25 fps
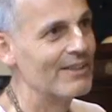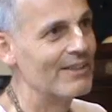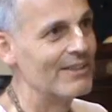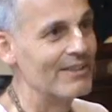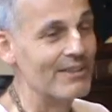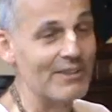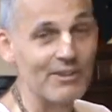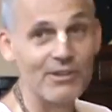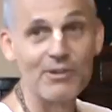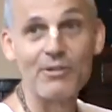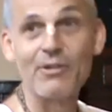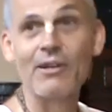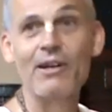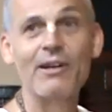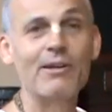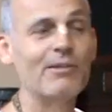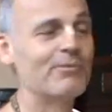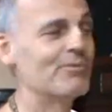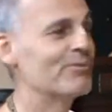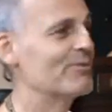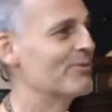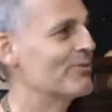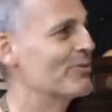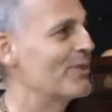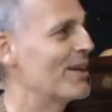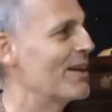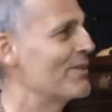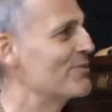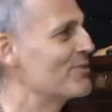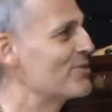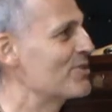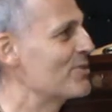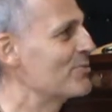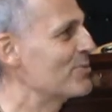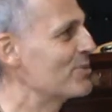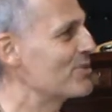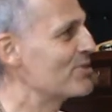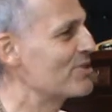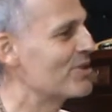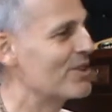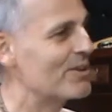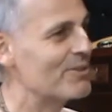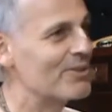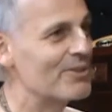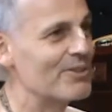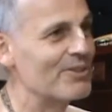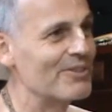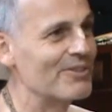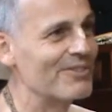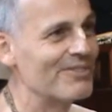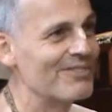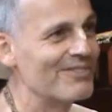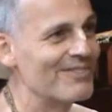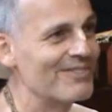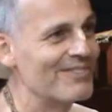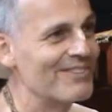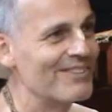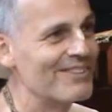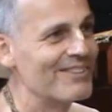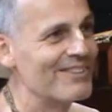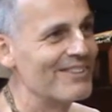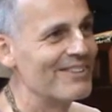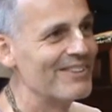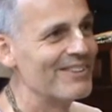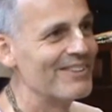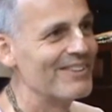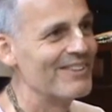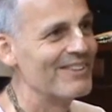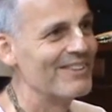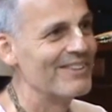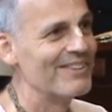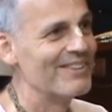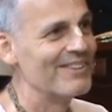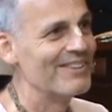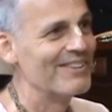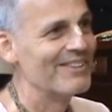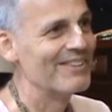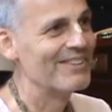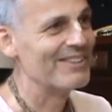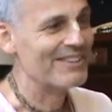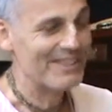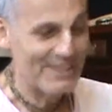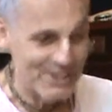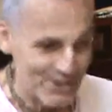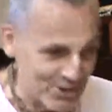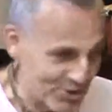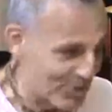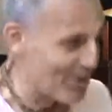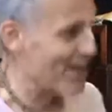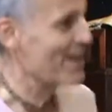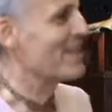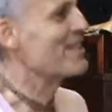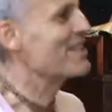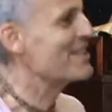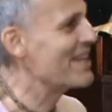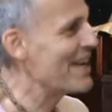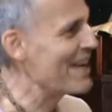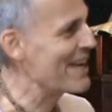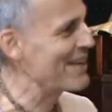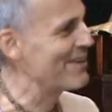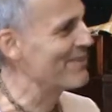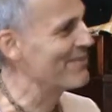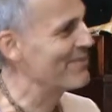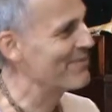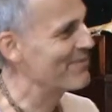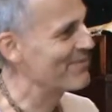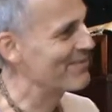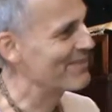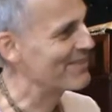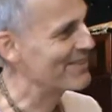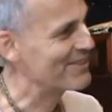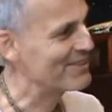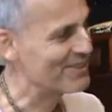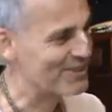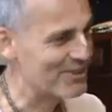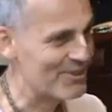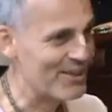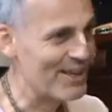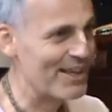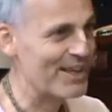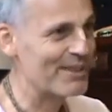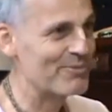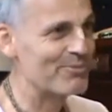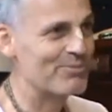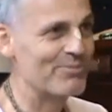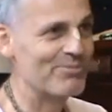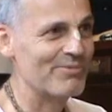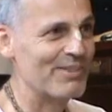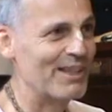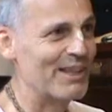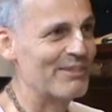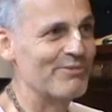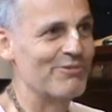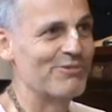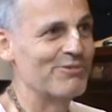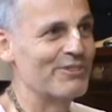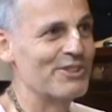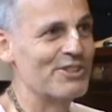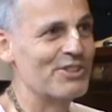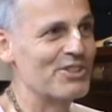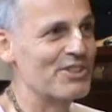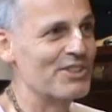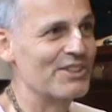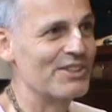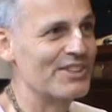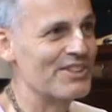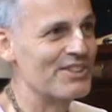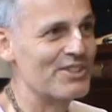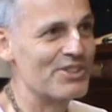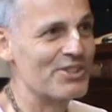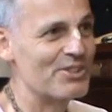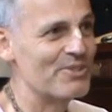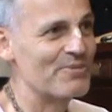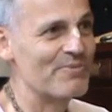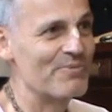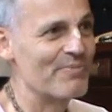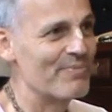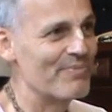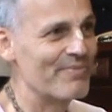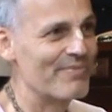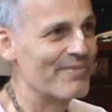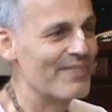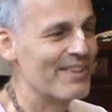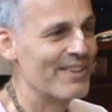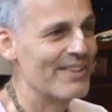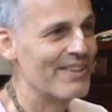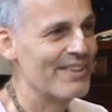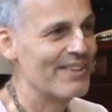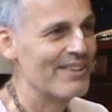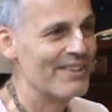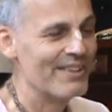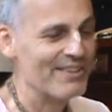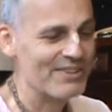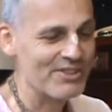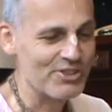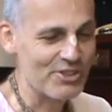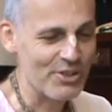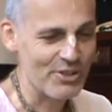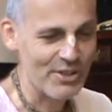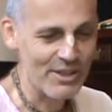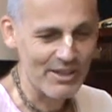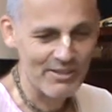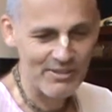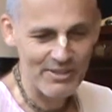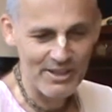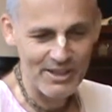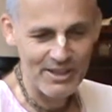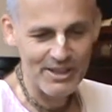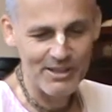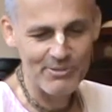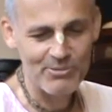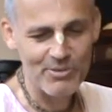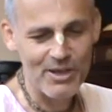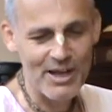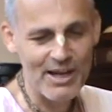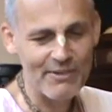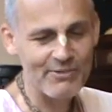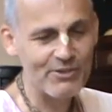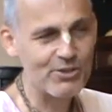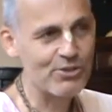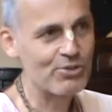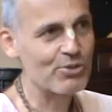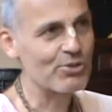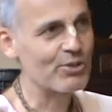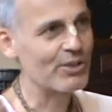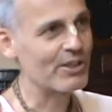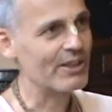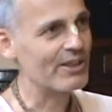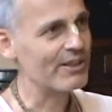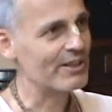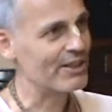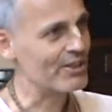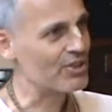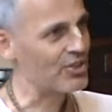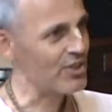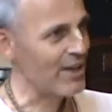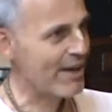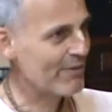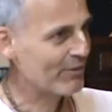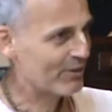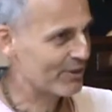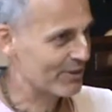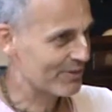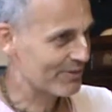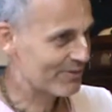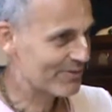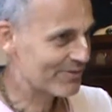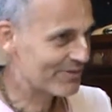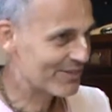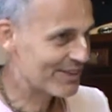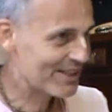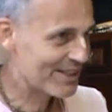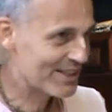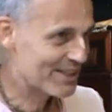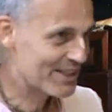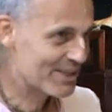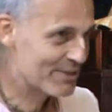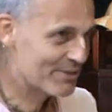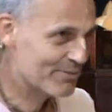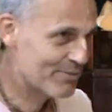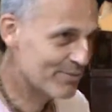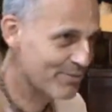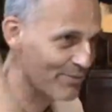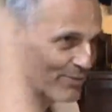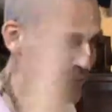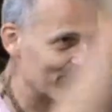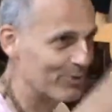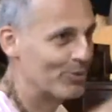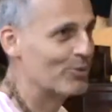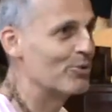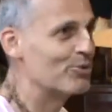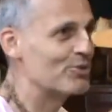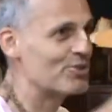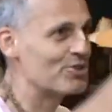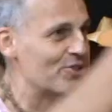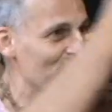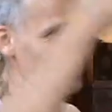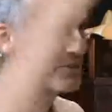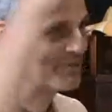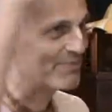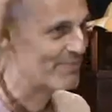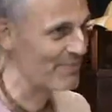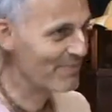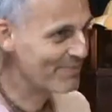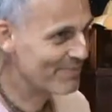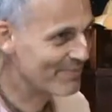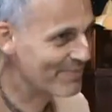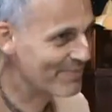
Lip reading: And Ravan said, what's going on? He tried again, and Narada unflinchingly just... So then Ravan took a javelin and he launched it